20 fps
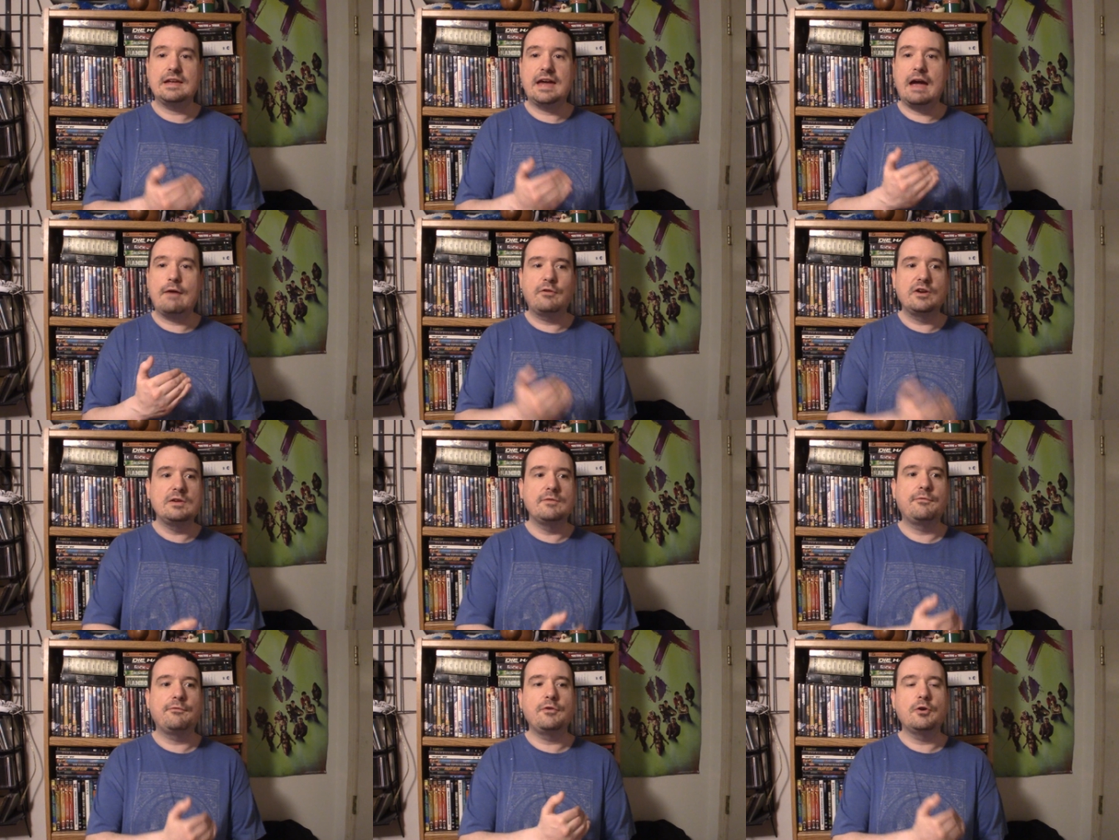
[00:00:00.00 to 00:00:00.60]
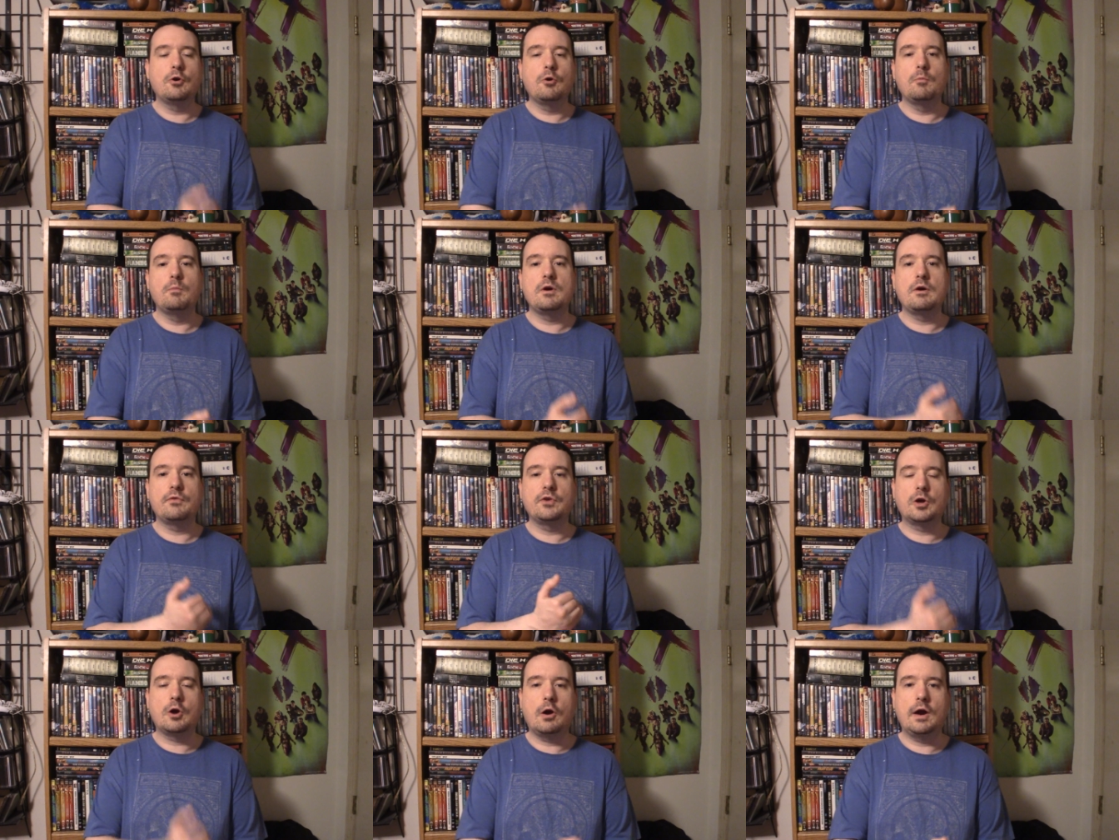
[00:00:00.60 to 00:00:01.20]
every film
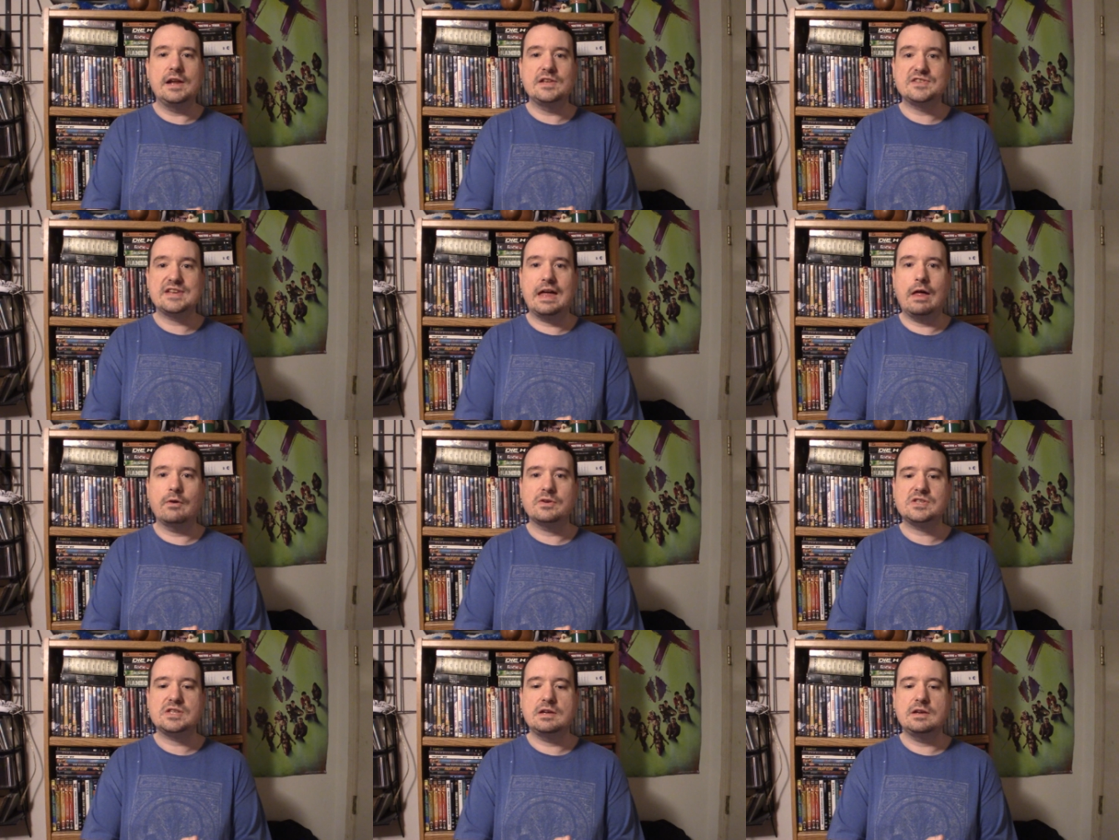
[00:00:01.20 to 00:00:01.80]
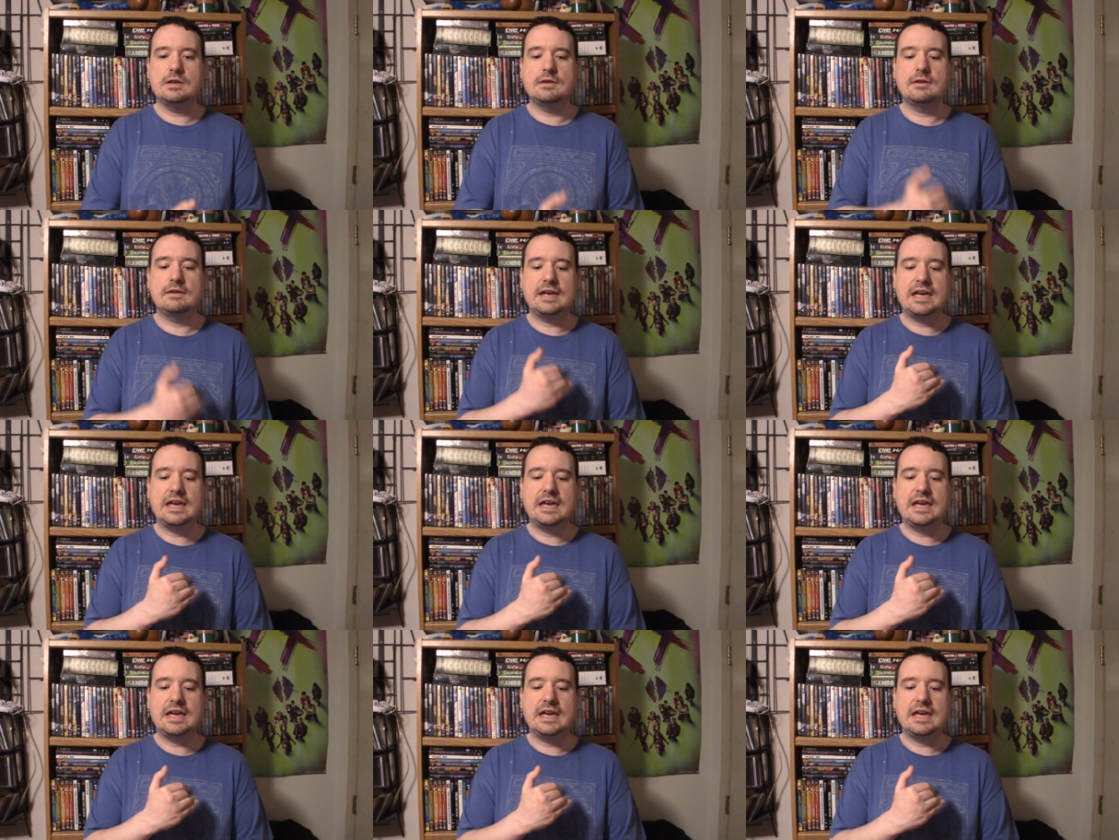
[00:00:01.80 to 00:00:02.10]
of the Guardians of the Galaxy